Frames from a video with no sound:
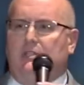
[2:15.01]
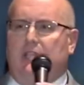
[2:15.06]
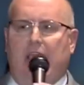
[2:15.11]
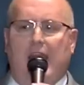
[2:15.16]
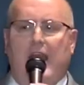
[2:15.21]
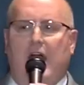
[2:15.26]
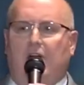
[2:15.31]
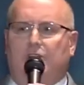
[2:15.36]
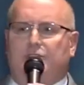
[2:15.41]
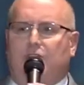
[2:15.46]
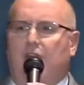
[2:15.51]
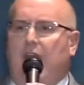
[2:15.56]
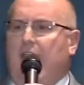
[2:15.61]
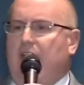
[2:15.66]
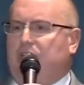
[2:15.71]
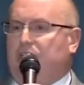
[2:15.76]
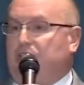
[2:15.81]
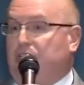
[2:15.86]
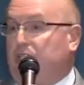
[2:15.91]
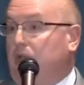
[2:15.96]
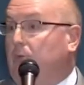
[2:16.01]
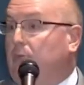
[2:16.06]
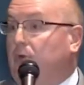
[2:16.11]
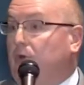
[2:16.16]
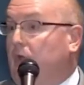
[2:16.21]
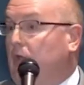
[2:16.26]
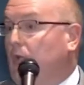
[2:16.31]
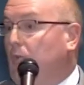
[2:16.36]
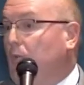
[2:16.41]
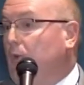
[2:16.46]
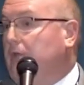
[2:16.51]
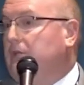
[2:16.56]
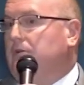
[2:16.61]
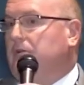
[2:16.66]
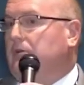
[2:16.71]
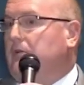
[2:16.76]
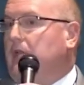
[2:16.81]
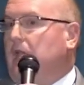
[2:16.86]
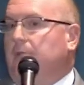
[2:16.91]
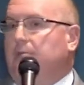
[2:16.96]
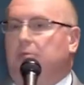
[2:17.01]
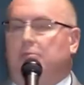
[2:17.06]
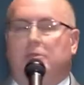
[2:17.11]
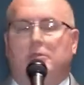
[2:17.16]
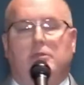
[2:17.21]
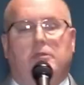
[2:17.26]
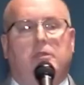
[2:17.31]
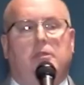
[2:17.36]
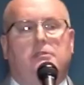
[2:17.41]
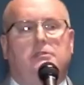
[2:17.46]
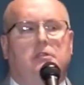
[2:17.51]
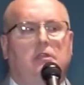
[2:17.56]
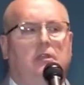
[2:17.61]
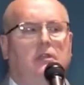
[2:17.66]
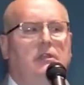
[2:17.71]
It also has summer and winter capabilities,